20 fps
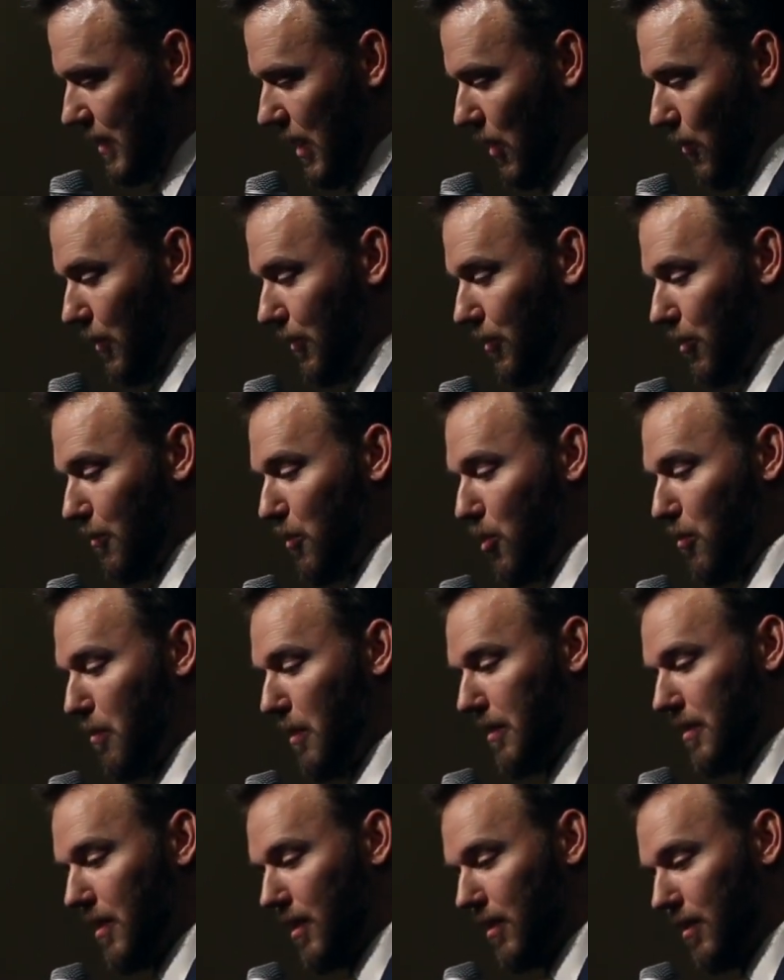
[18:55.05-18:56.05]
I want to talk more
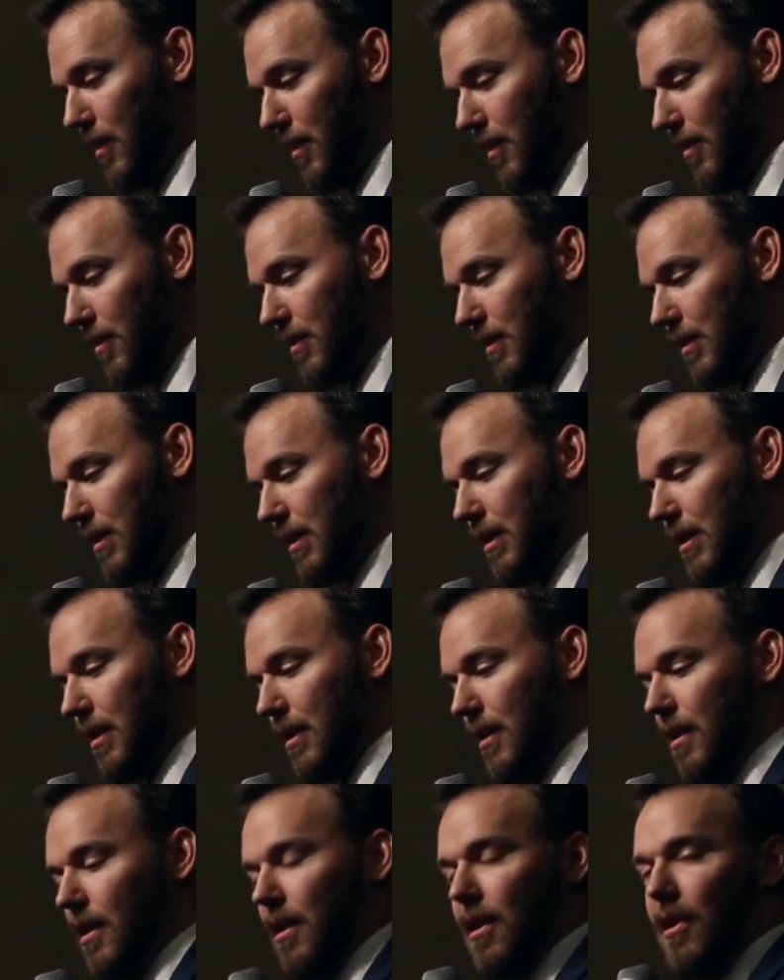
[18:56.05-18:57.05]
about that later.
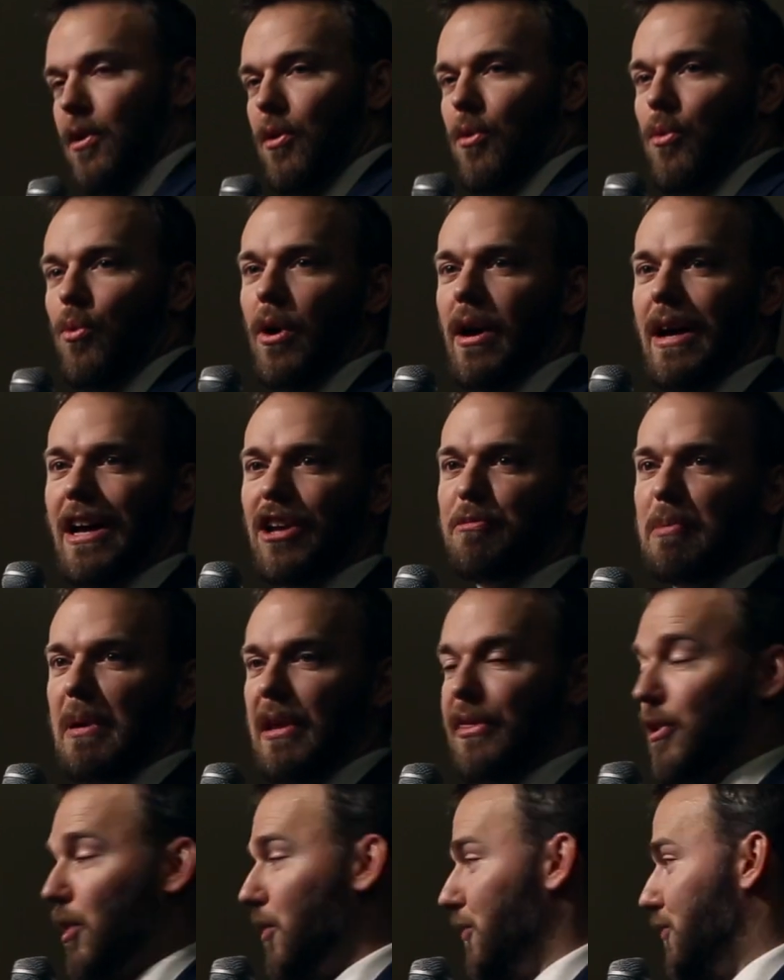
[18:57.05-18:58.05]
Well,
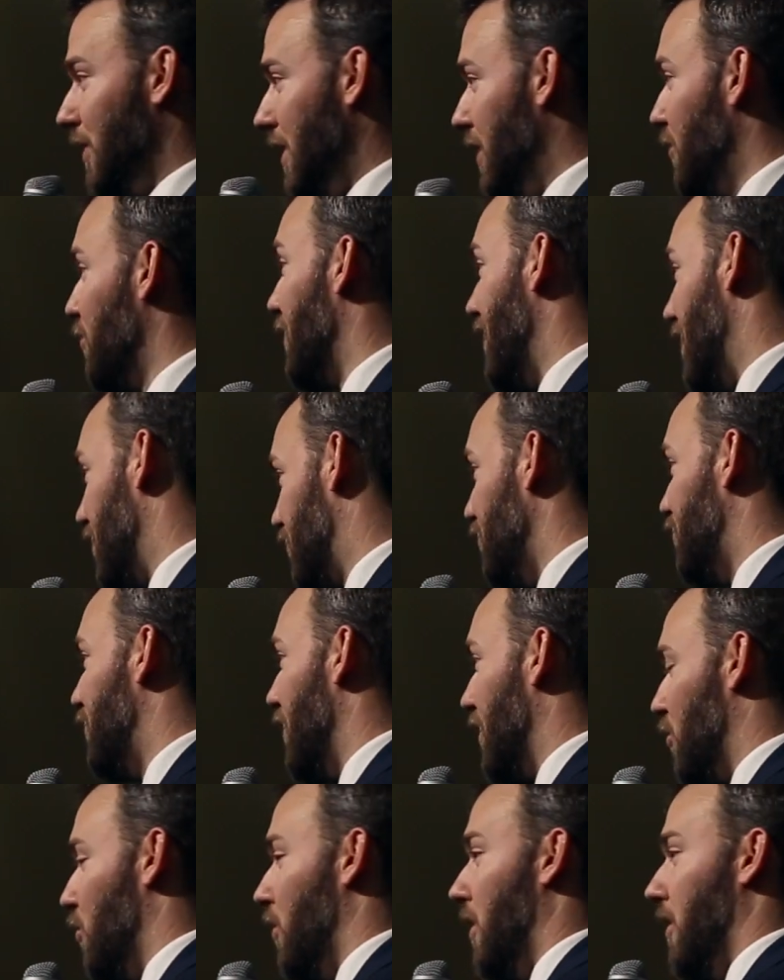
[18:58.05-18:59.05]
SB 13 would actually
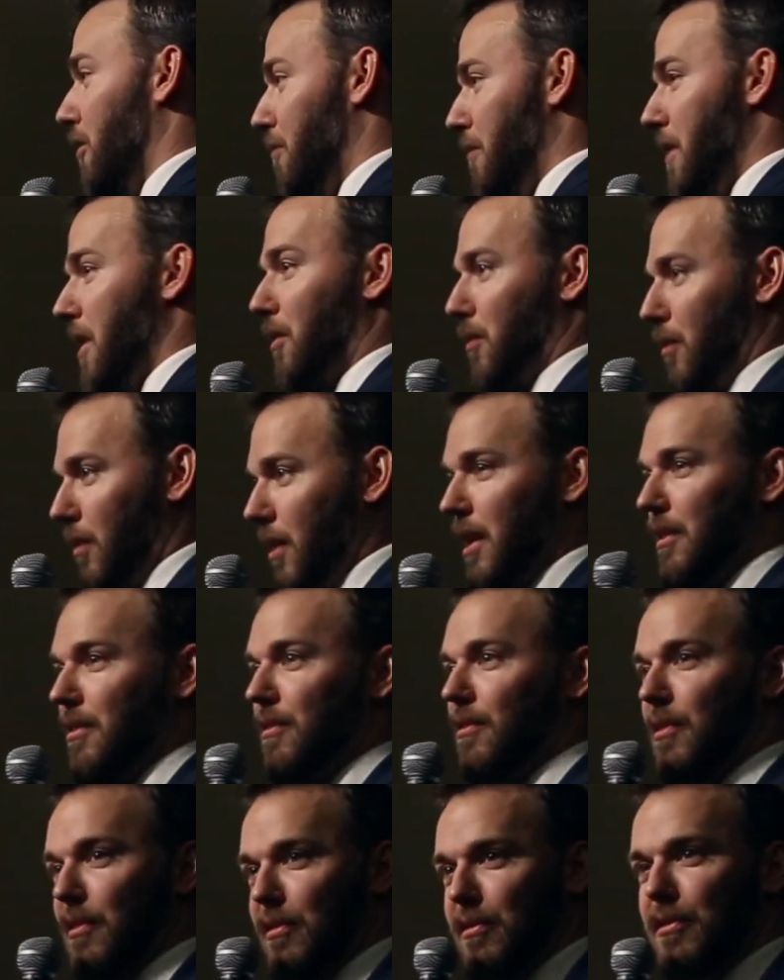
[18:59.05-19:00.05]
take away their medical
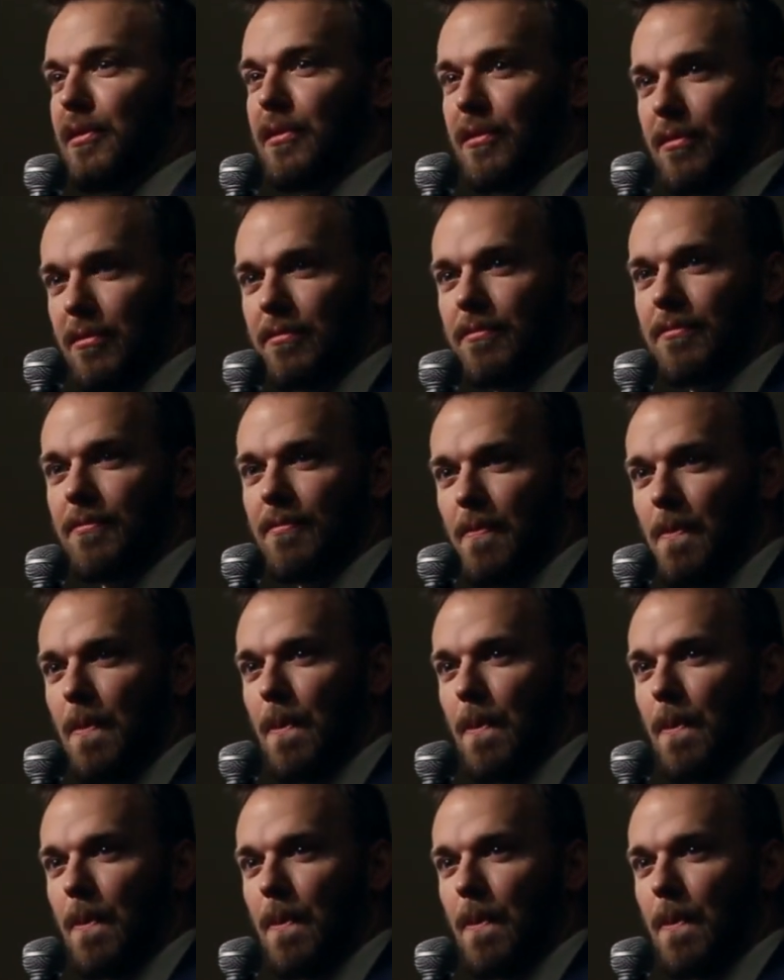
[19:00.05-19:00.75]
licenses too.